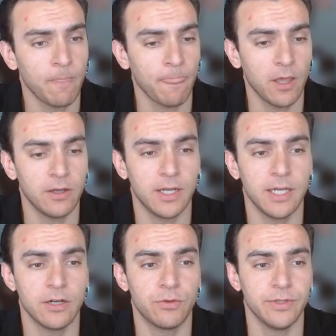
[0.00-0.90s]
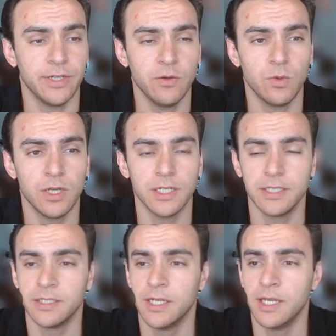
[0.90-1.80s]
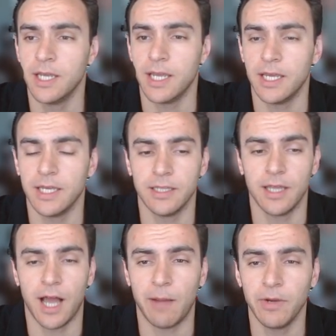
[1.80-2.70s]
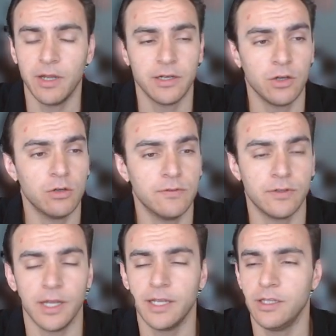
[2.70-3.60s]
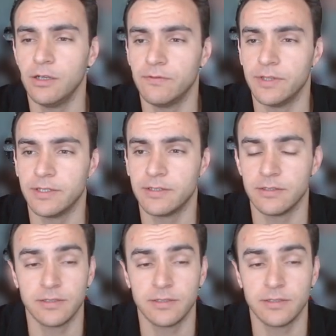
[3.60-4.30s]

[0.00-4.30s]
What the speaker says: Going to hit Create Wallet. And I'm not going to go over any of this